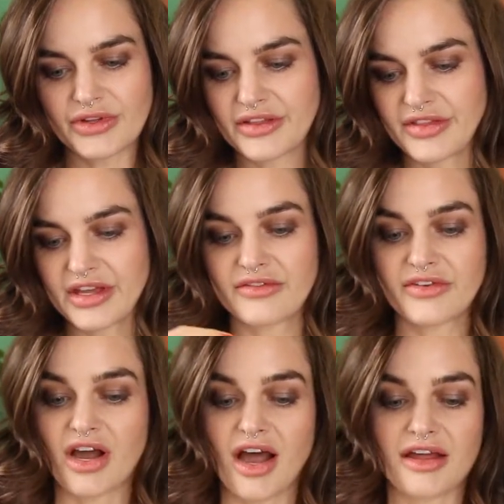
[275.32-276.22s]
really think
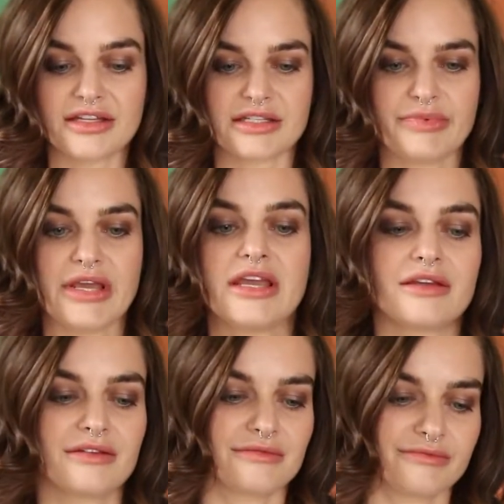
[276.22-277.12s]
of cotton as
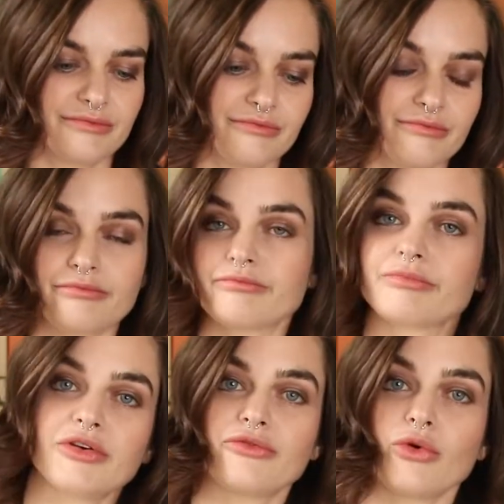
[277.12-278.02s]
being
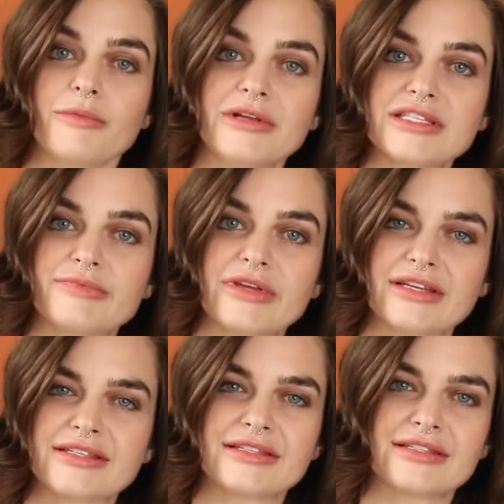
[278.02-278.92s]
performance
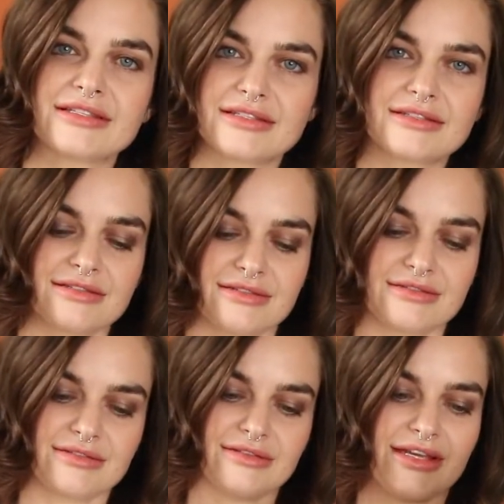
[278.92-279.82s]
because it's
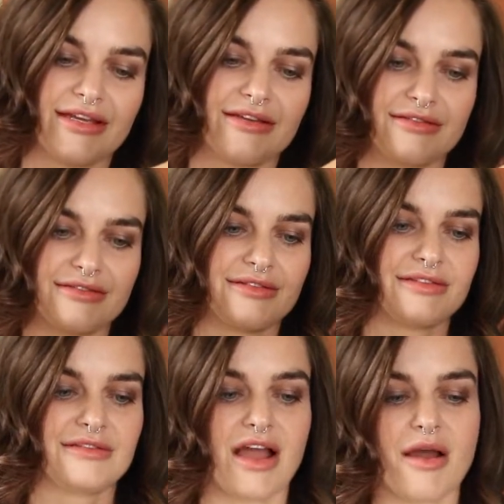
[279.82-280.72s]
like
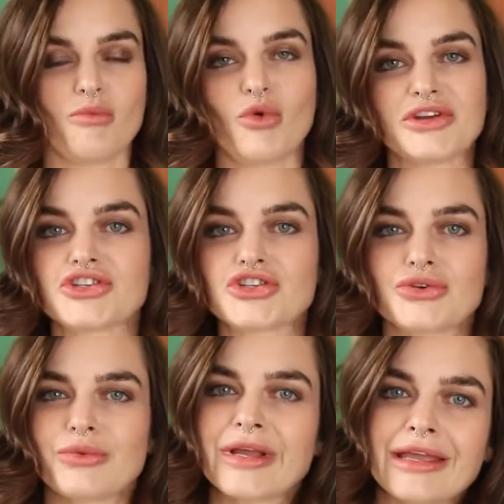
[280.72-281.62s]
not
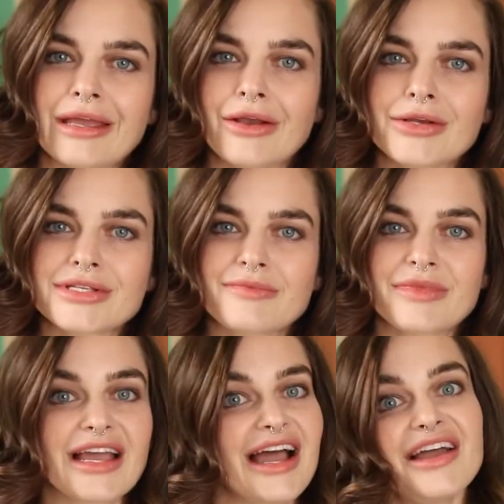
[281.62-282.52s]
moisture wicking or
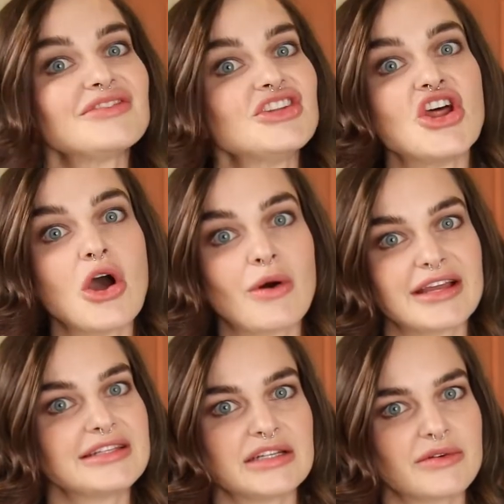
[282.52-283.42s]
something. I have no
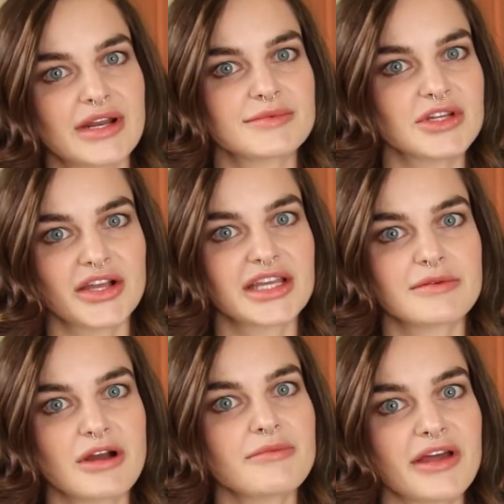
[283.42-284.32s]
idea what I'm talking
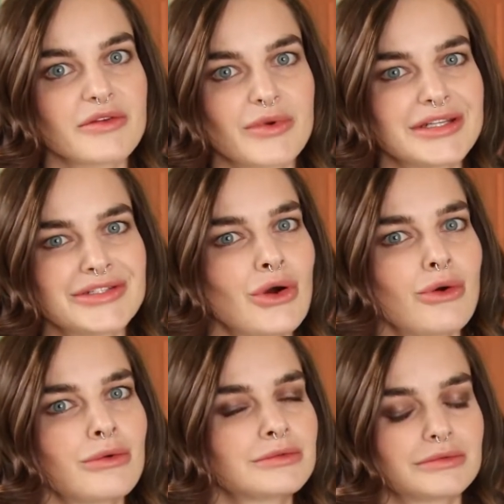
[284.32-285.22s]
about, by the way.
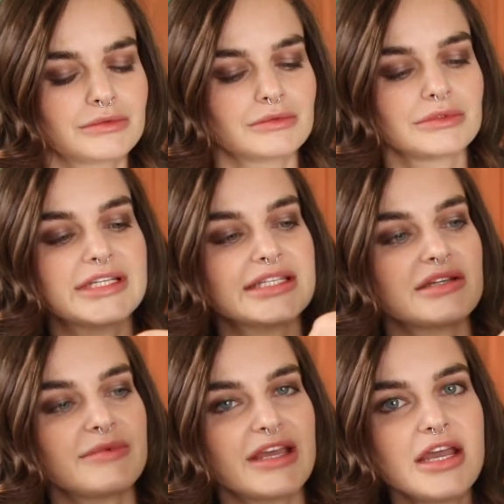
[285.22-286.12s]
Don't listen
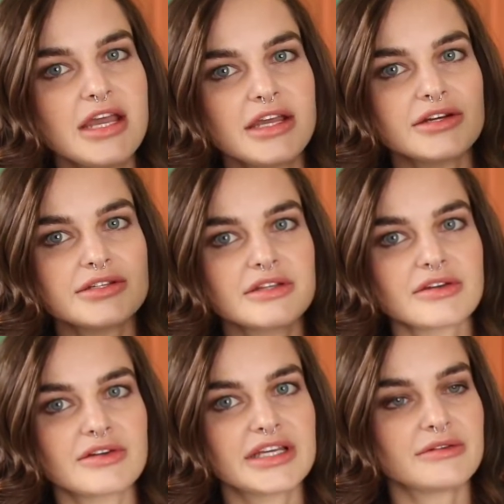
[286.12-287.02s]
to me. Here's a
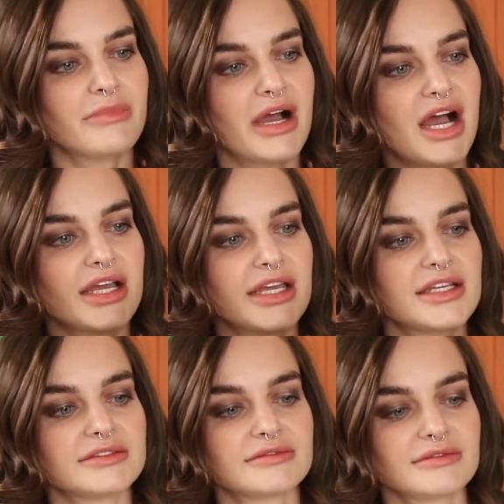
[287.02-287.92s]
little hidden
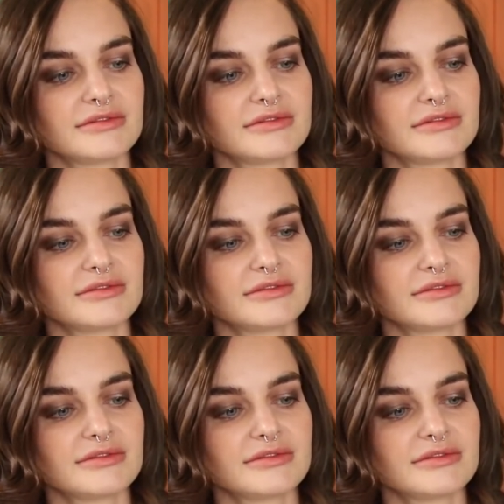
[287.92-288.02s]
pocket.